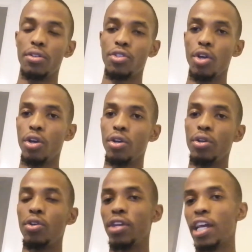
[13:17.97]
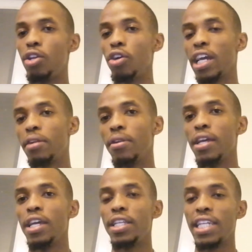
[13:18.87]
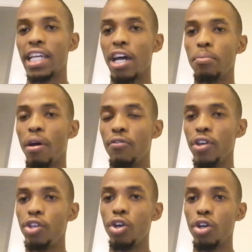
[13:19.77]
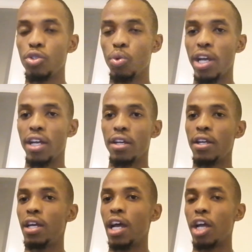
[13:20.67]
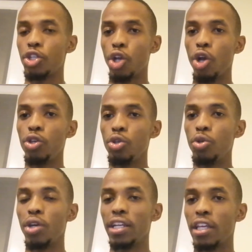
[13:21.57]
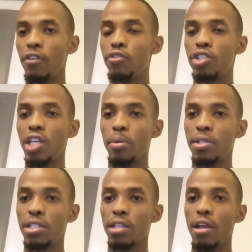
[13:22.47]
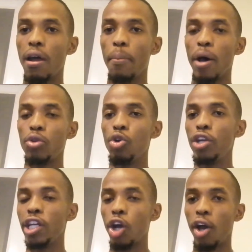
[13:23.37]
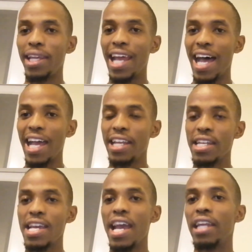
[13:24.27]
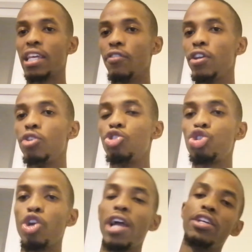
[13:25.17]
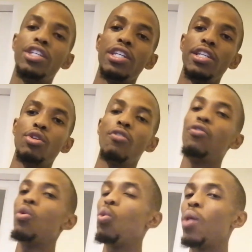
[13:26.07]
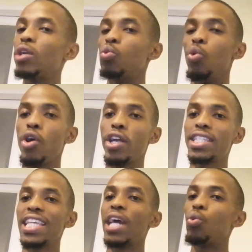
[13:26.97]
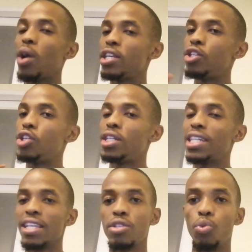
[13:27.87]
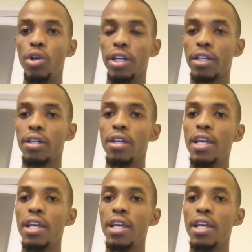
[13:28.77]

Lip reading: So you can check out my videos where I show you and give you tips about earning online and giving you strategies of what works and what doesn't work,